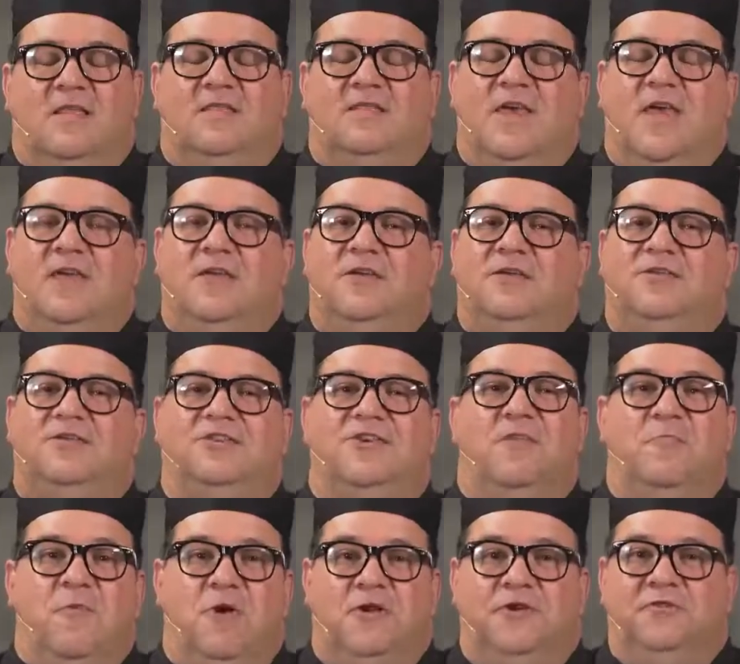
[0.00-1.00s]
Thank you
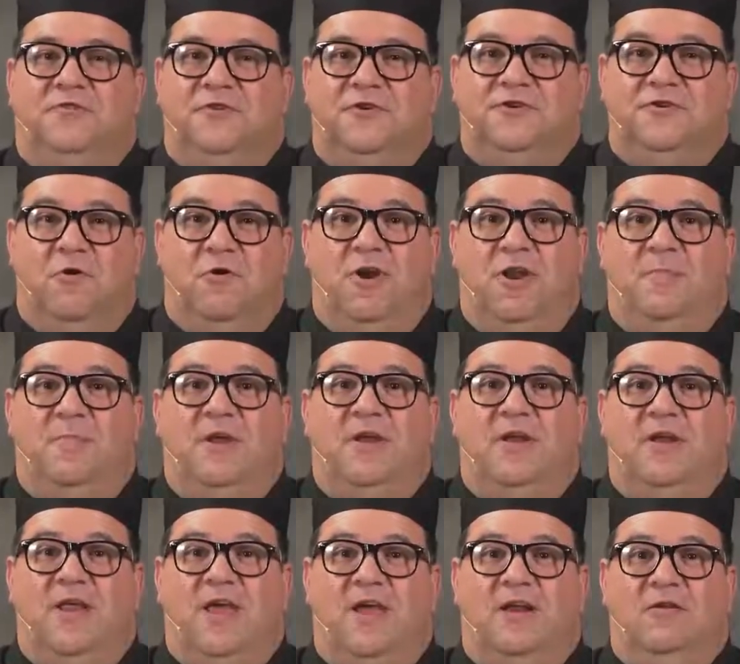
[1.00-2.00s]
so much for joining me
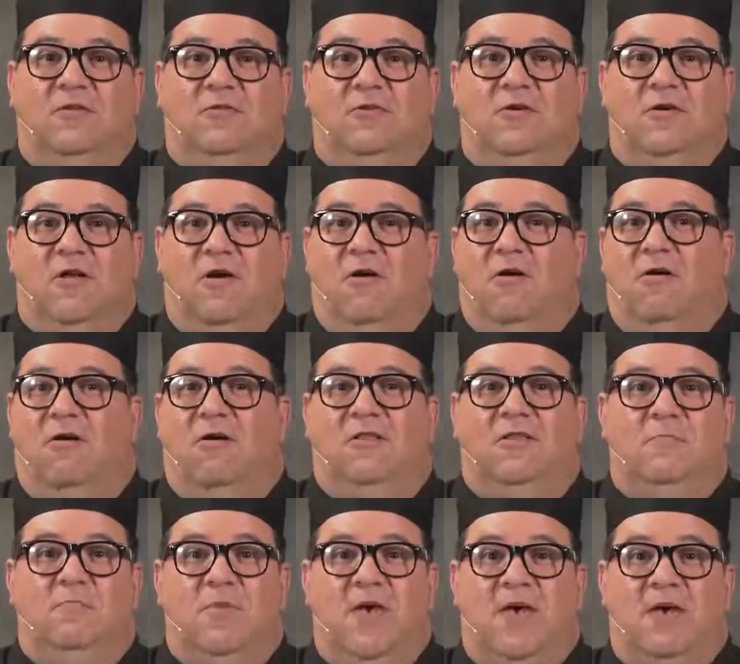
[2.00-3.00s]
today to learn
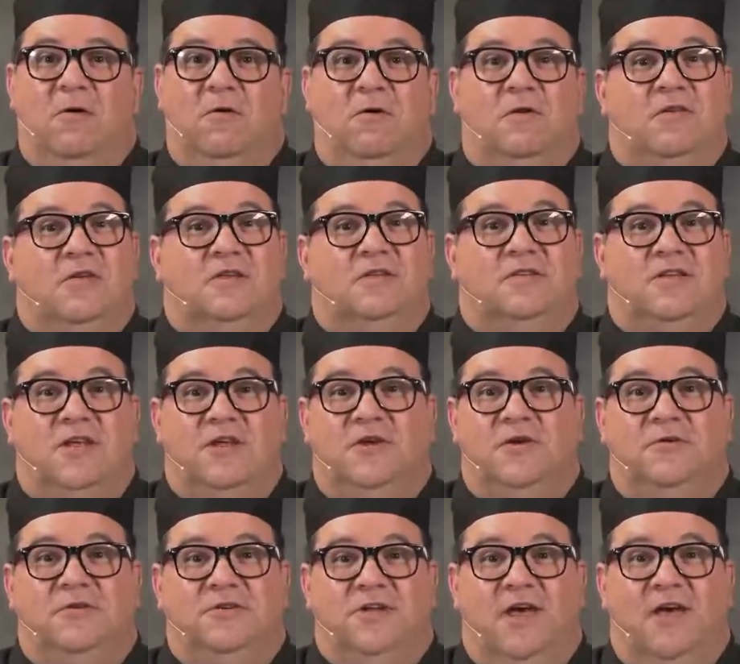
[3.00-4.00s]
all about
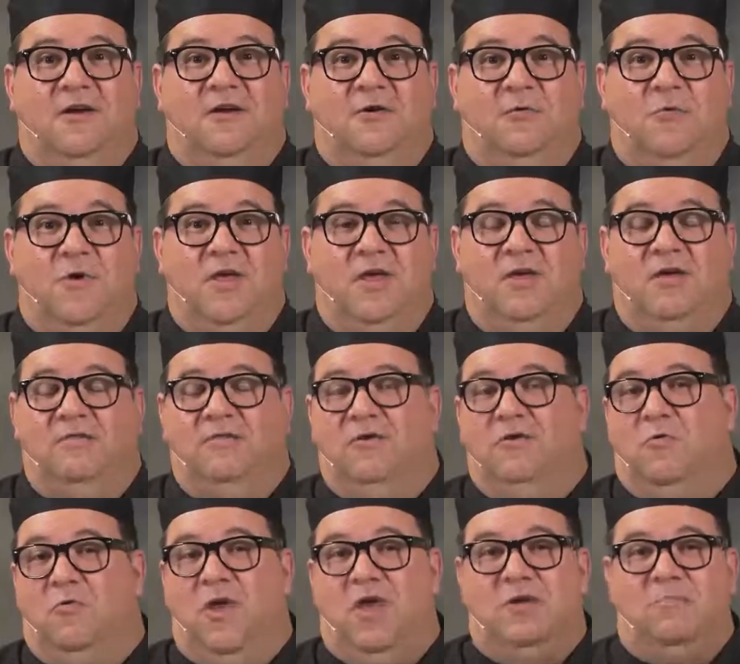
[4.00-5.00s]
Contigo Taqueria, the
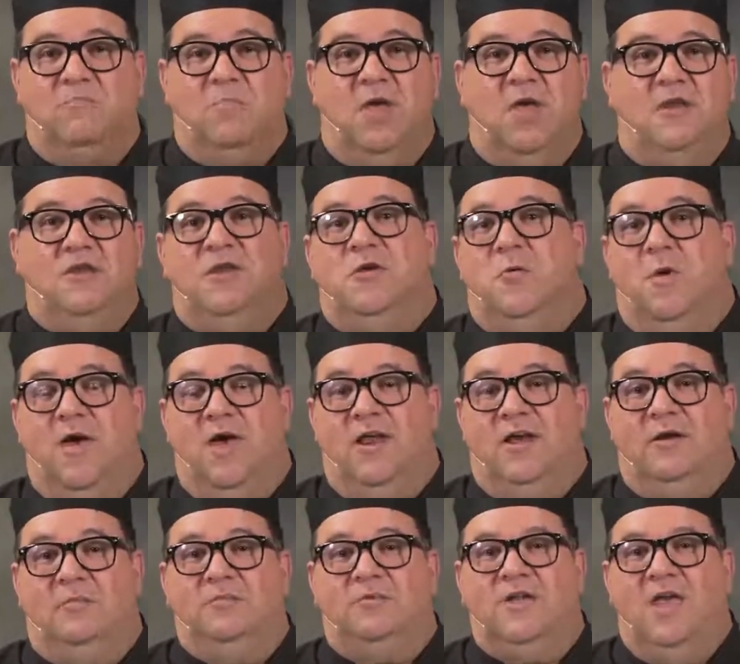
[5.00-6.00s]
great menu
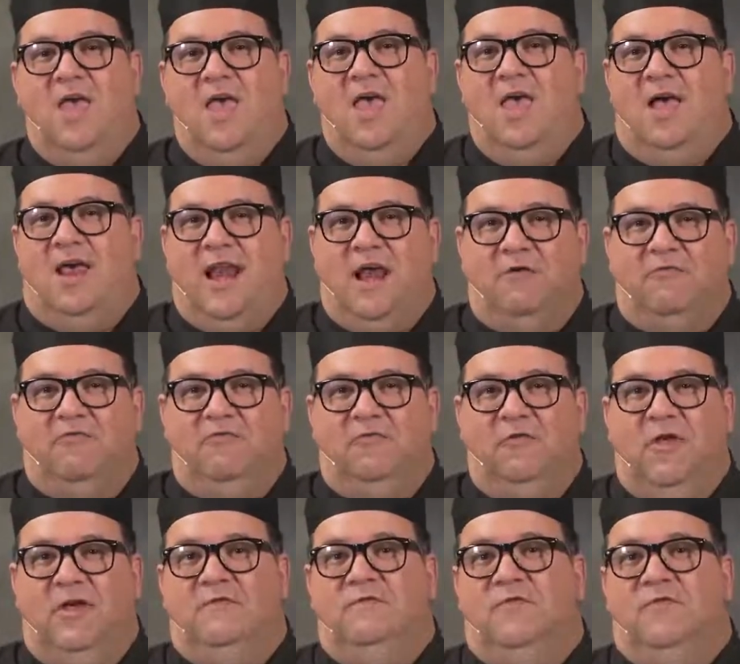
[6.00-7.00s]
items, and how
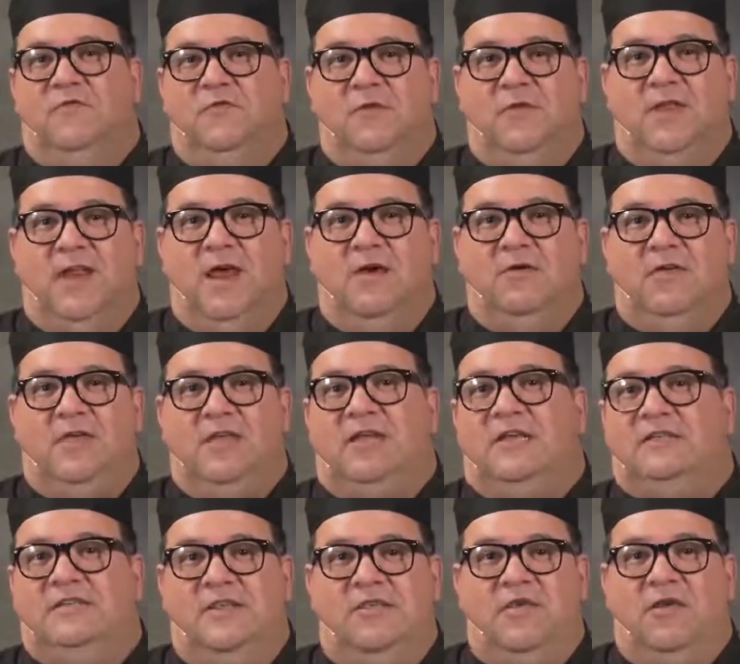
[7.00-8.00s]
flavorful and how
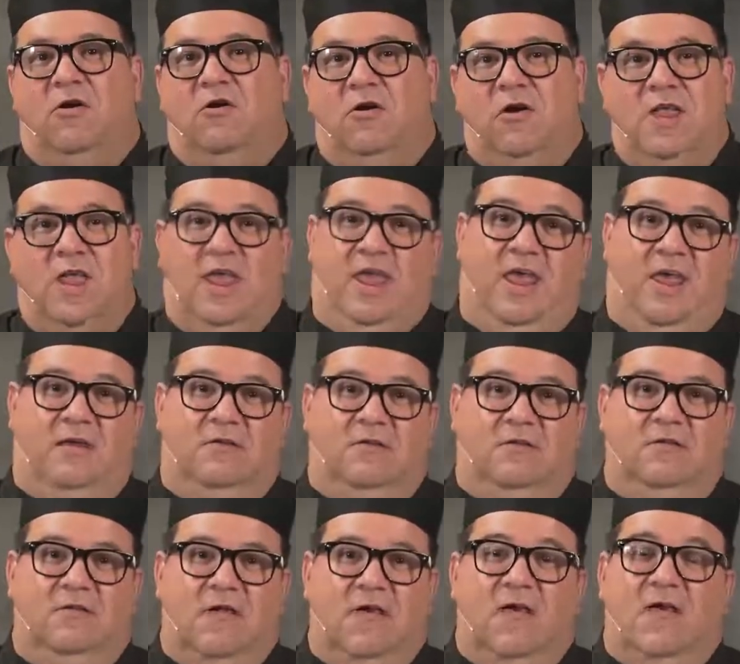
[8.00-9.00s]
easy they are to
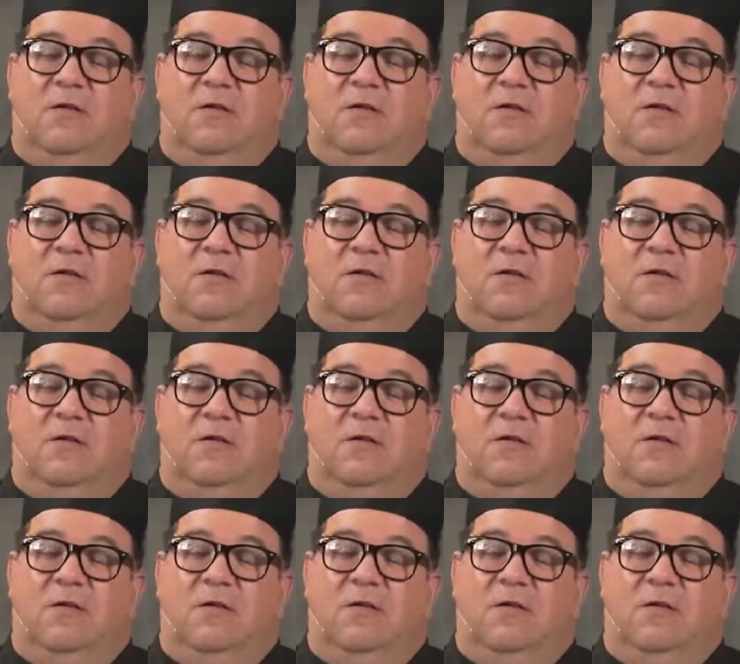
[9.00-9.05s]
handle.